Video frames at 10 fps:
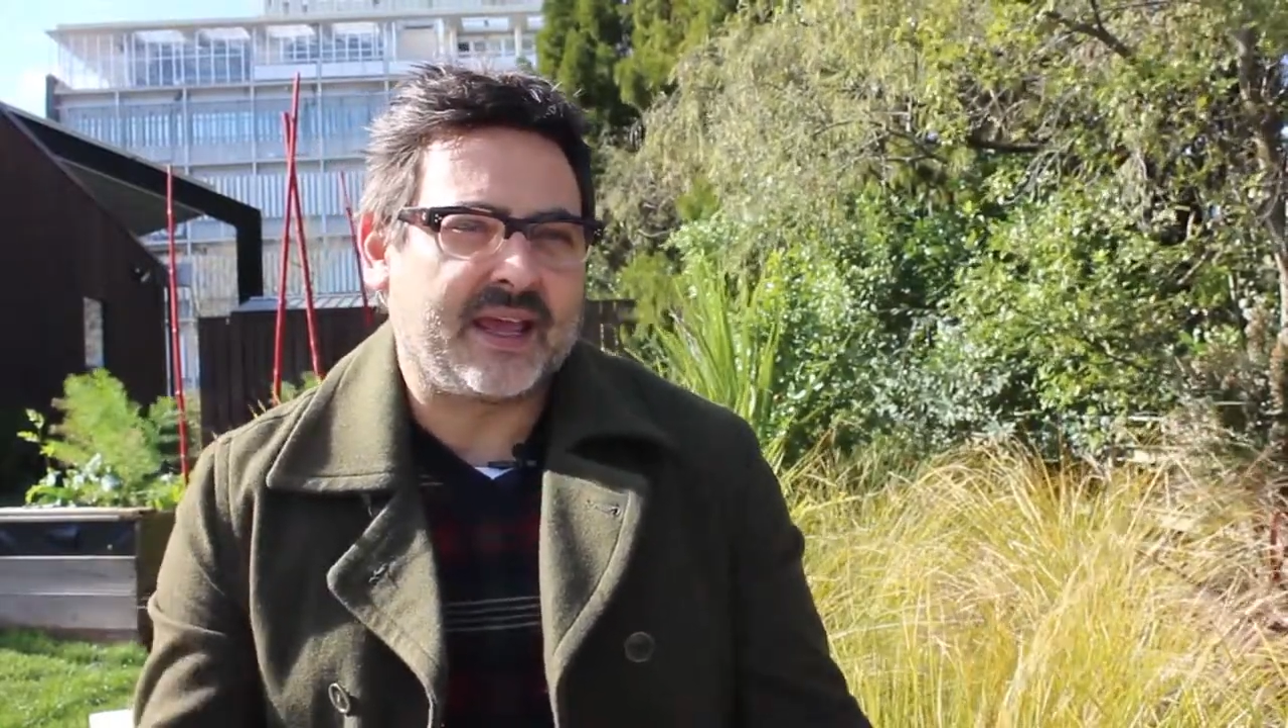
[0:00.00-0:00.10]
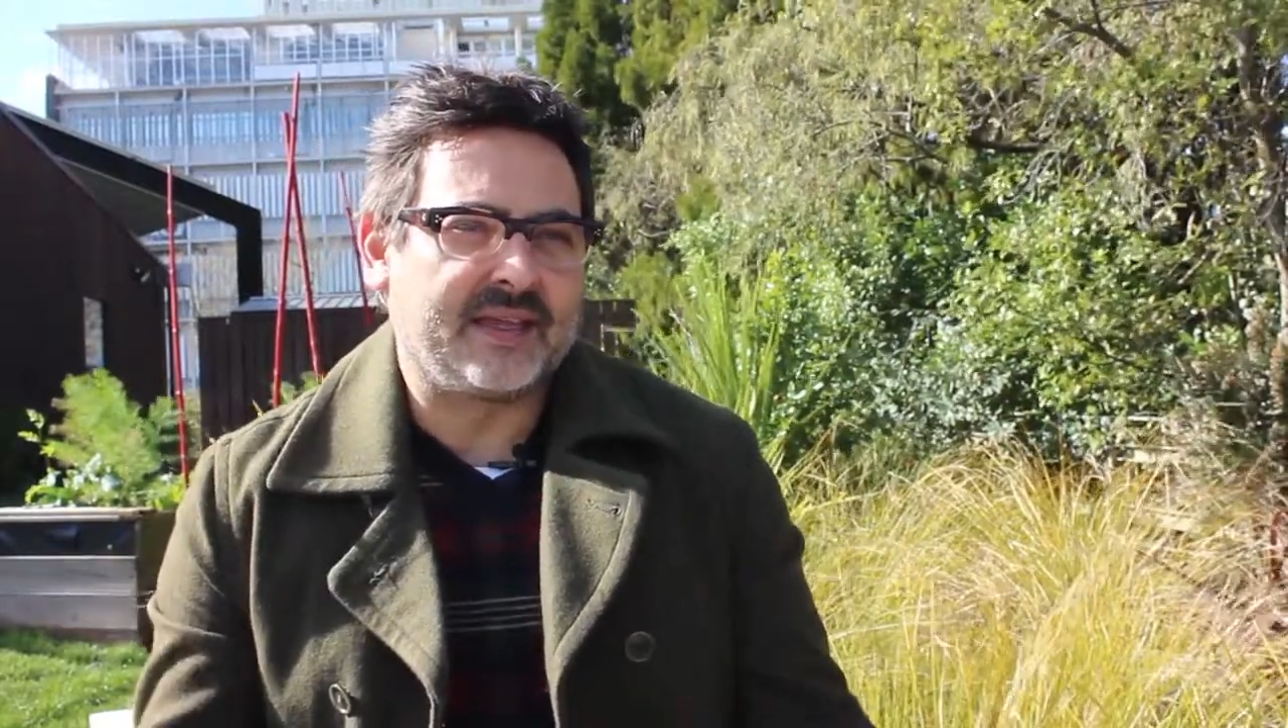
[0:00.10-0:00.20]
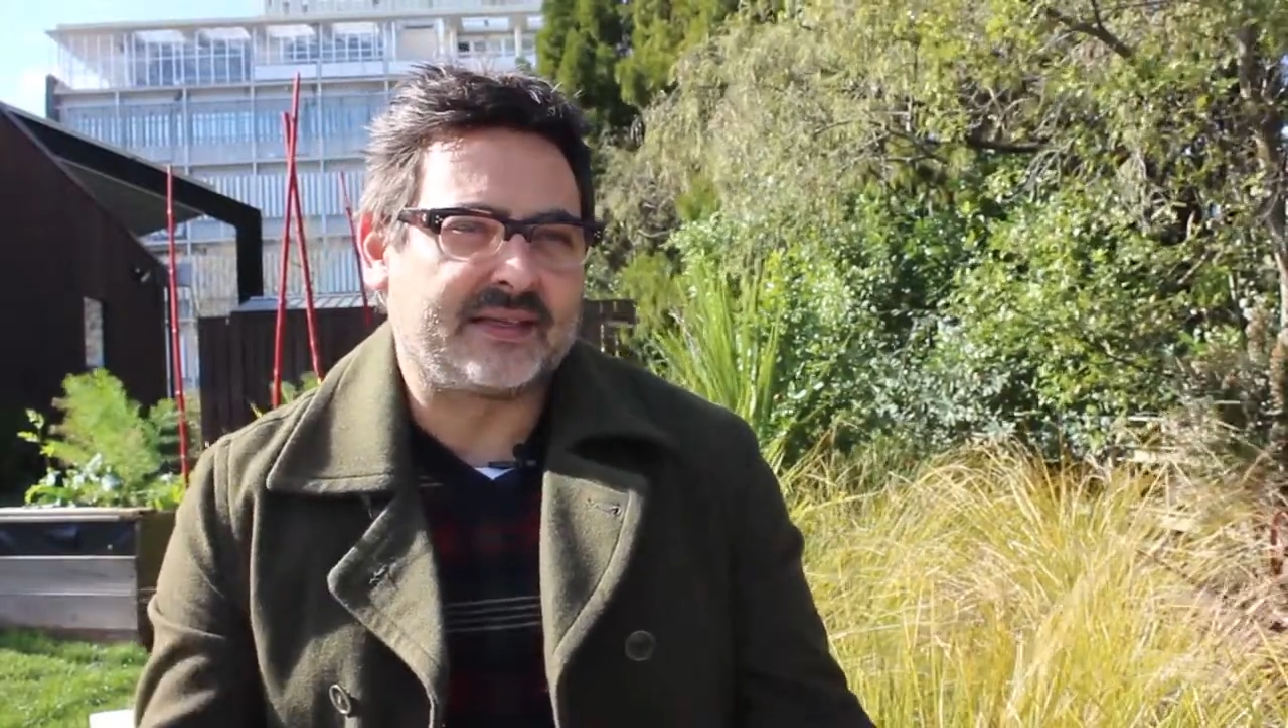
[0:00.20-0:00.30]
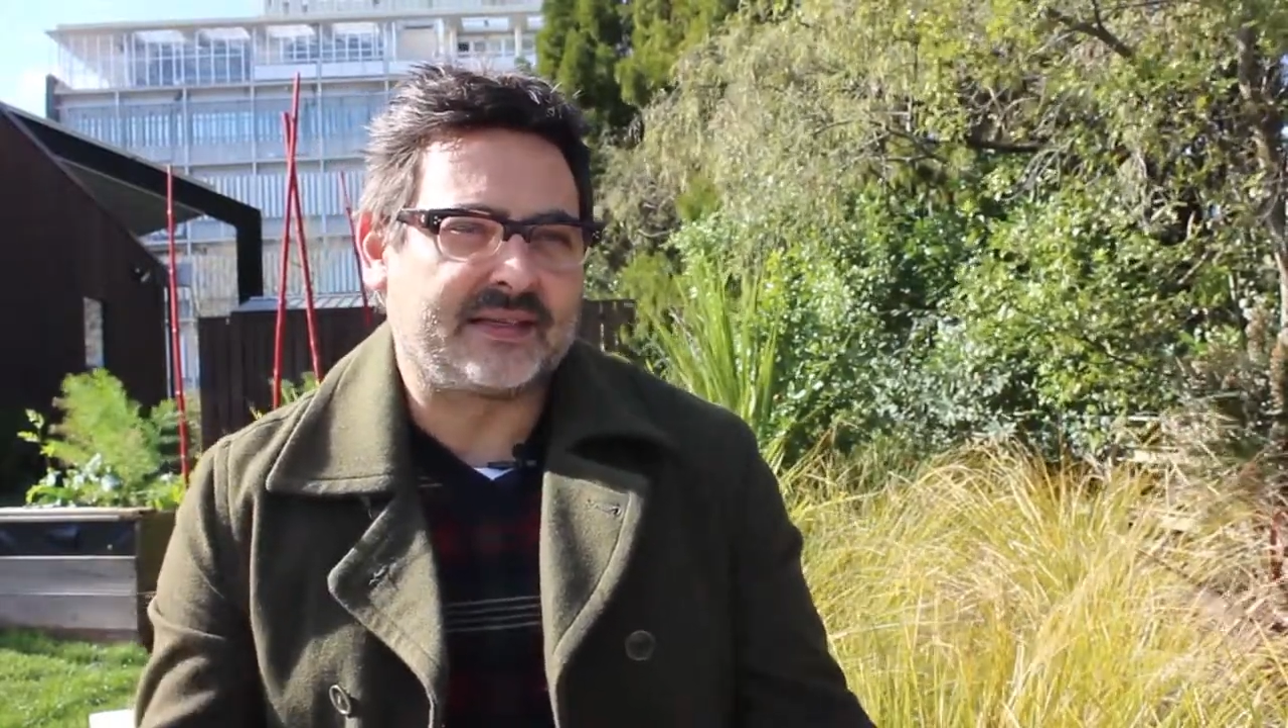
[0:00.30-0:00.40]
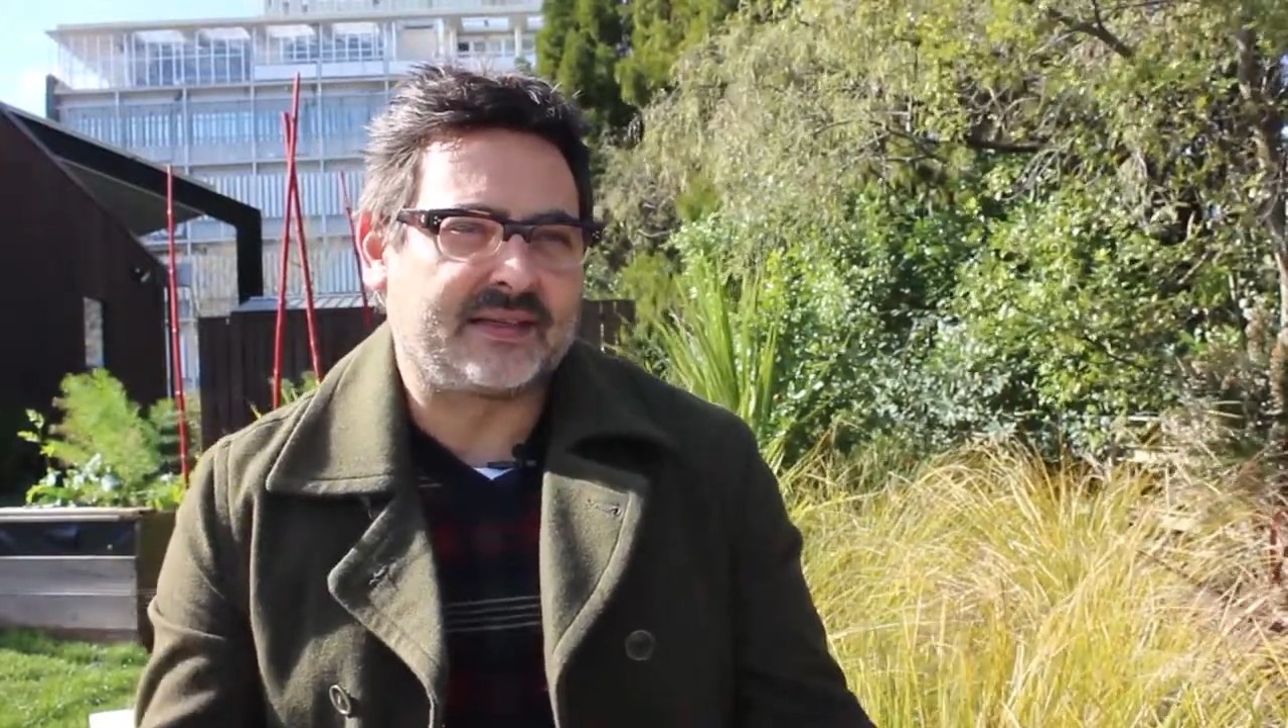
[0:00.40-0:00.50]

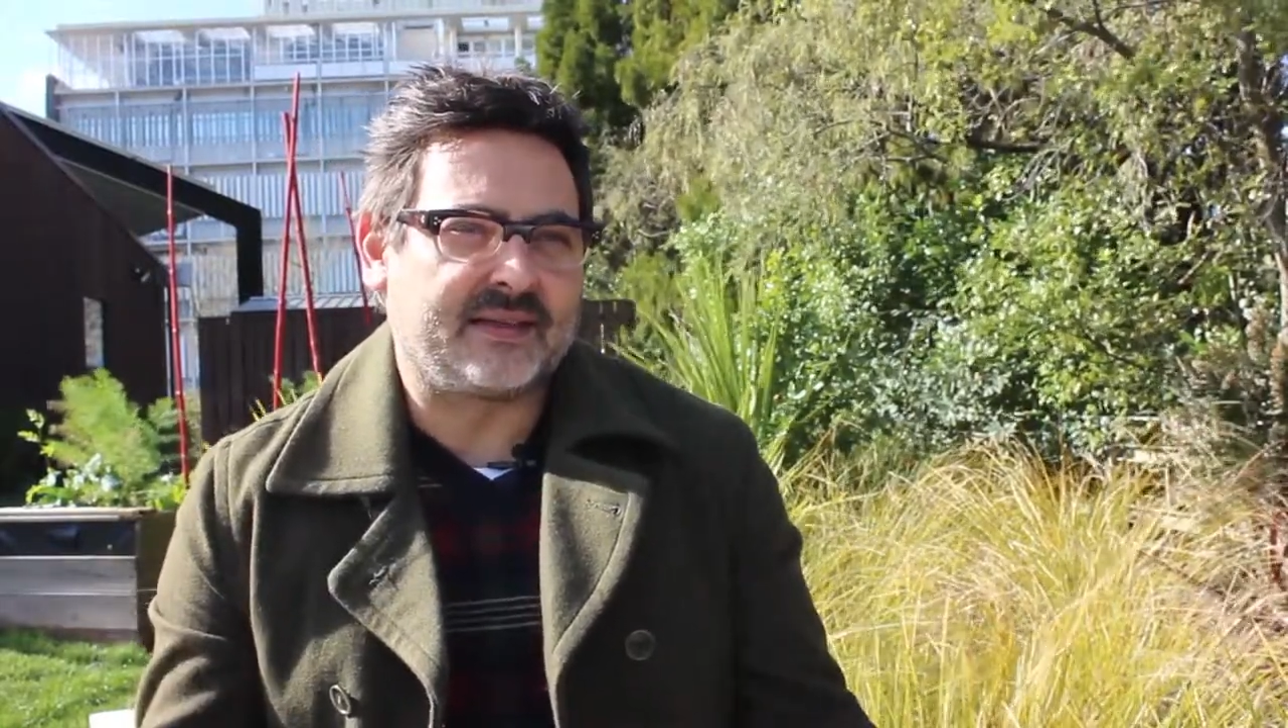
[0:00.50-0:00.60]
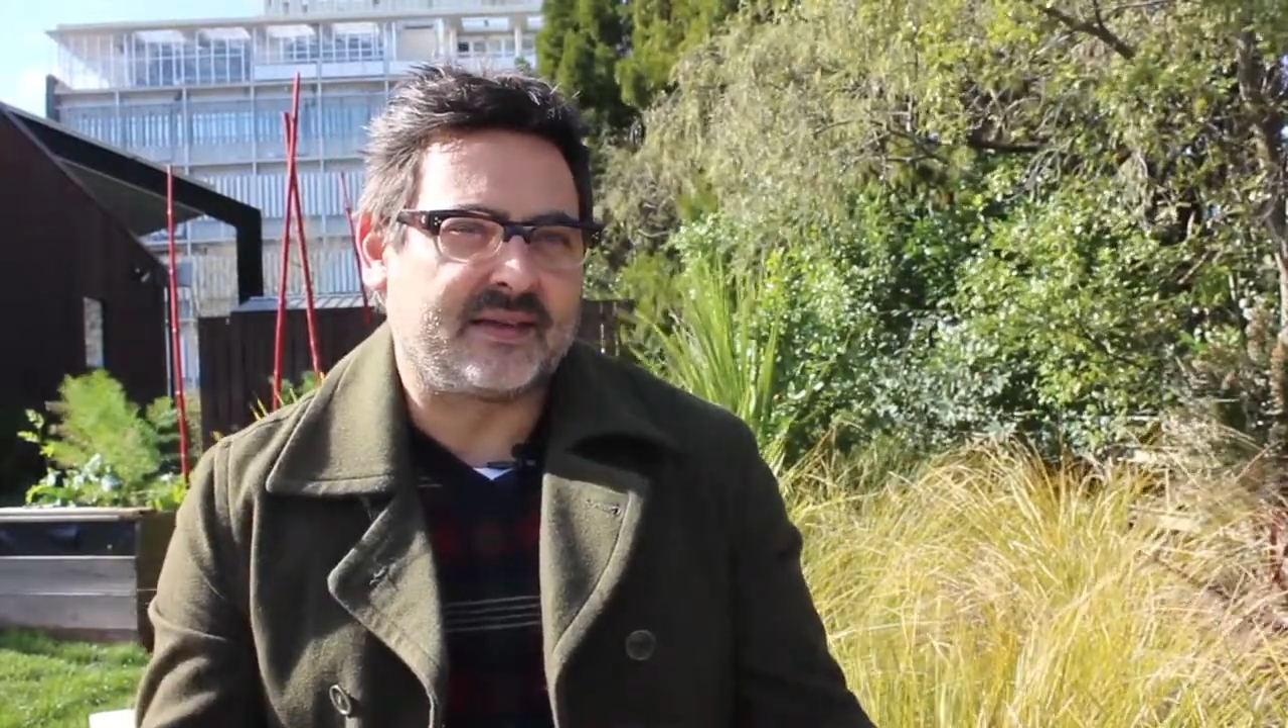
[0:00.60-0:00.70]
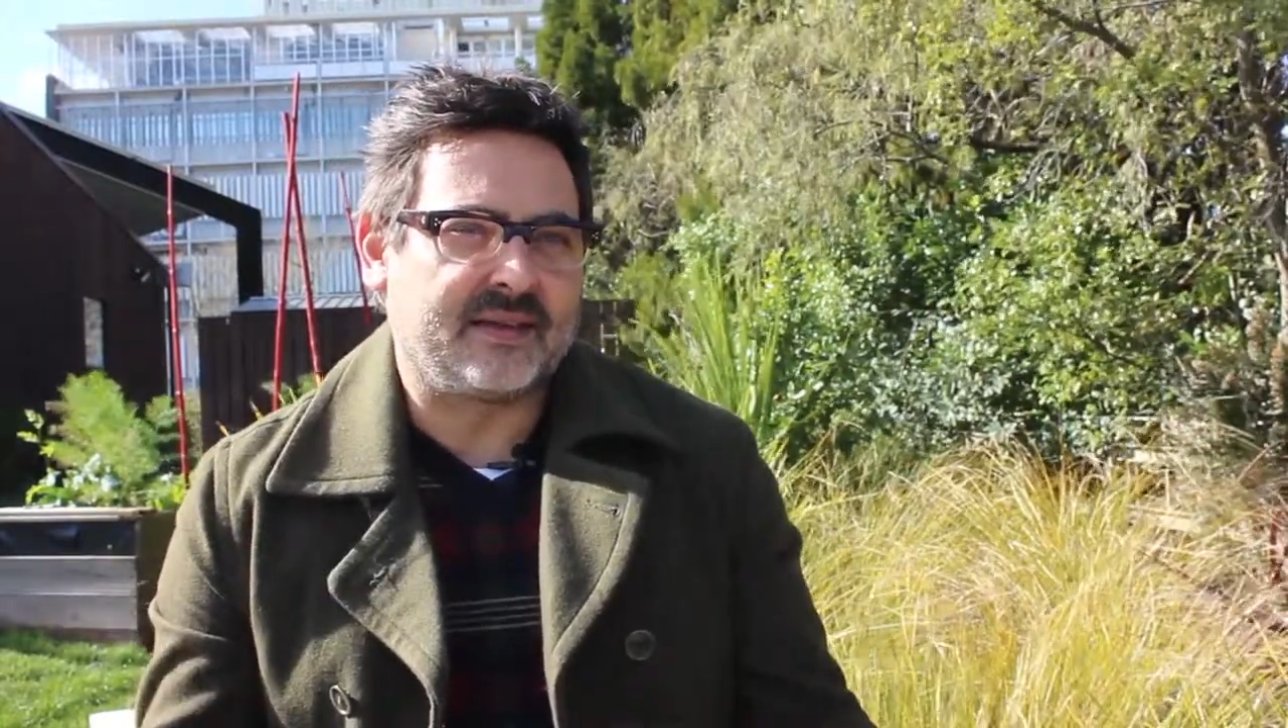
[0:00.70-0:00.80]
as